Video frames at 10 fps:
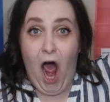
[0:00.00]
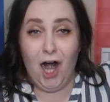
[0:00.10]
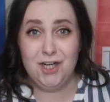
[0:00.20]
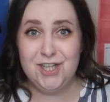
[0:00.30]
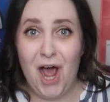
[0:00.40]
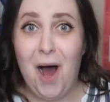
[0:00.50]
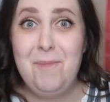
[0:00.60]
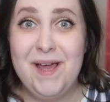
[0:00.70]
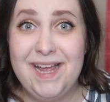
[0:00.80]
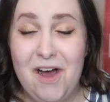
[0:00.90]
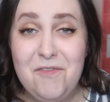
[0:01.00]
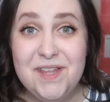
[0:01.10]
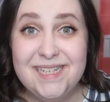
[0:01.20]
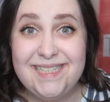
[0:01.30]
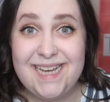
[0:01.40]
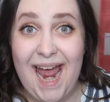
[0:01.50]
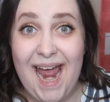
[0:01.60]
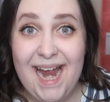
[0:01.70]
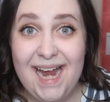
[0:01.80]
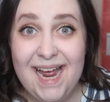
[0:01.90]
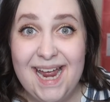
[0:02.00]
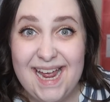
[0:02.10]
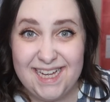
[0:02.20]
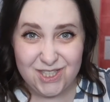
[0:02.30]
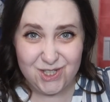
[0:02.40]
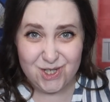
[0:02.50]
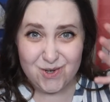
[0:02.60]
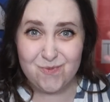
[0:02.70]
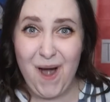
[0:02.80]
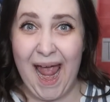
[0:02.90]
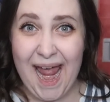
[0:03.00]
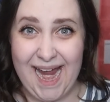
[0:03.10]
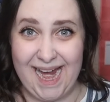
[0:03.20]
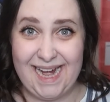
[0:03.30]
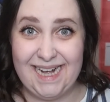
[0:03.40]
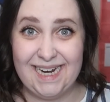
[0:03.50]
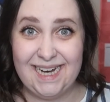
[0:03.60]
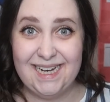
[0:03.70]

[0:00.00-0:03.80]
Our topic of the day is train.